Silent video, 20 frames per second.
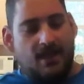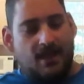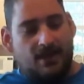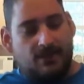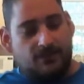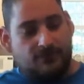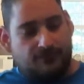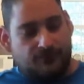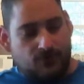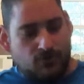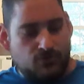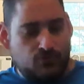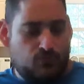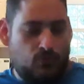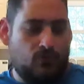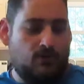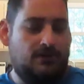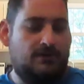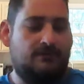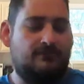And the
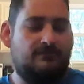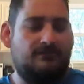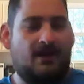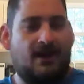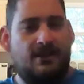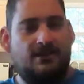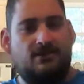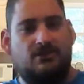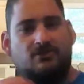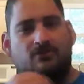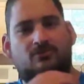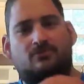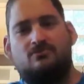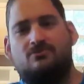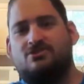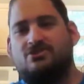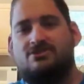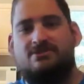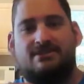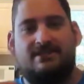first one I do
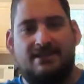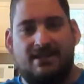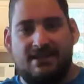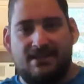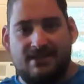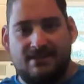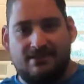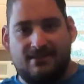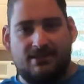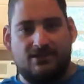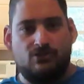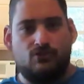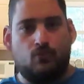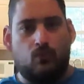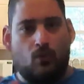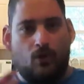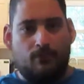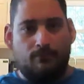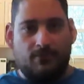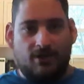just to get things
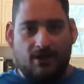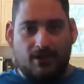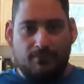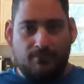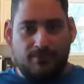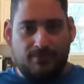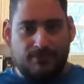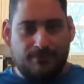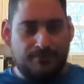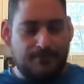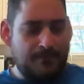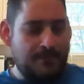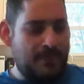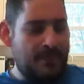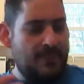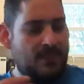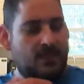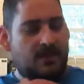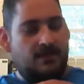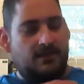warmed up
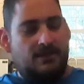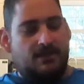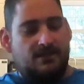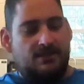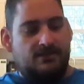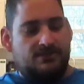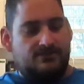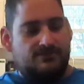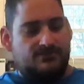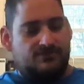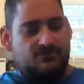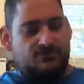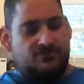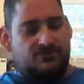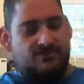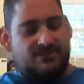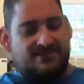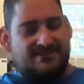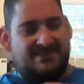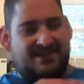is
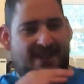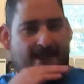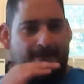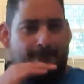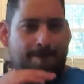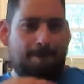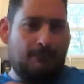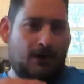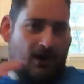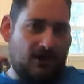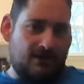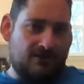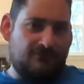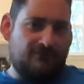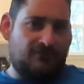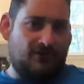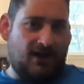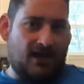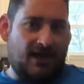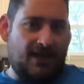just a
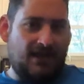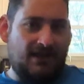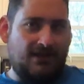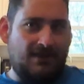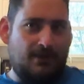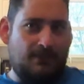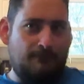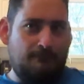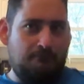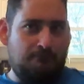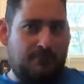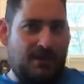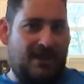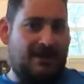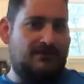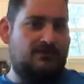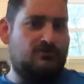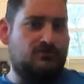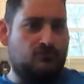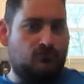modified
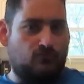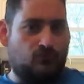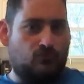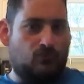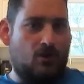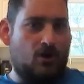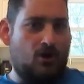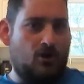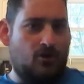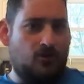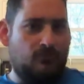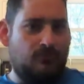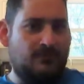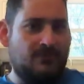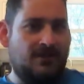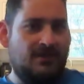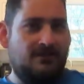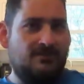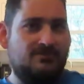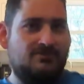bent row.
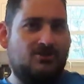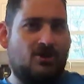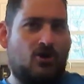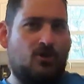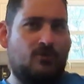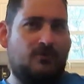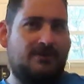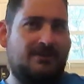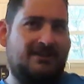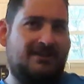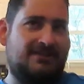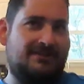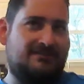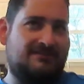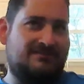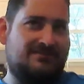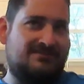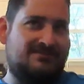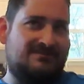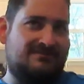So
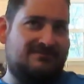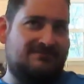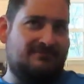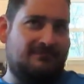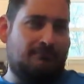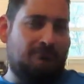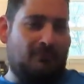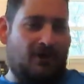it's